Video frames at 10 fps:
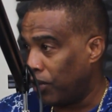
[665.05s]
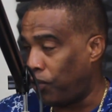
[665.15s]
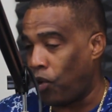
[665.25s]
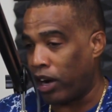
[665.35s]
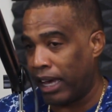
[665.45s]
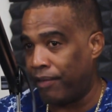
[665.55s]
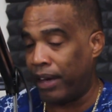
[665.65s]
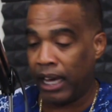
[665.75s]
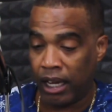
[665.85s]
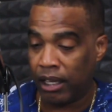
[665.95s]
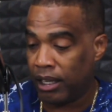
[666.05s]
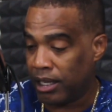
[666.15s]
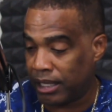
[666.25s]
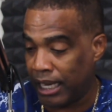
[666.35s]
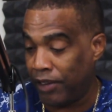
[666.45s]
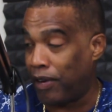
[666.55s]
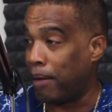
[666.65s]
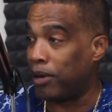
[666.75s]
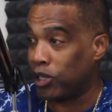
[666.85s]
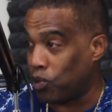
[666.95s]
for giving Skinny
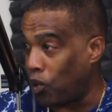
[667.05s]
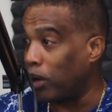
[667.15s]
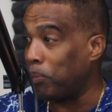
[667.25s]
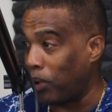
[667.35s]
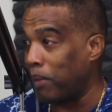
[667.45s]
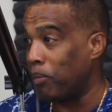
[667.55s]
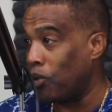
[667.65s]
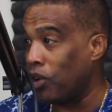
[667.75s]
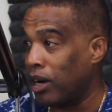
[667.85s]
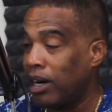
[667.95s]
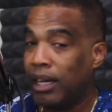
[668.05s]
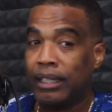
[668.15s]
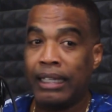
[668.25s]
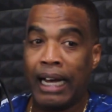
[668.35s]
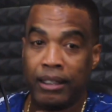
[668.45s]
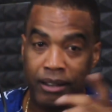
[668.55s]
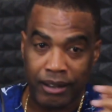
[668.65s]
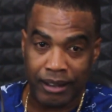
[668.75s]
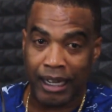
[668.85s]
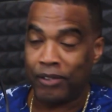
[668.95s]
Fabulous one point more than
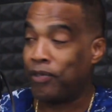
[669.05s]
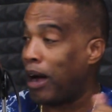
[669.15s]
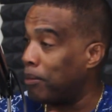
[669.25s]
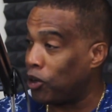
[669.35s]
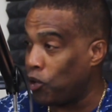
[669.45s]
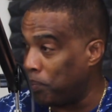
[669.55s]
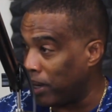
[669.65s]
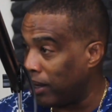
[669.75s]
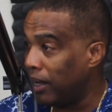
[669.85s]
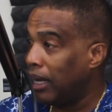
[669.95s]
than Fireman Hooper?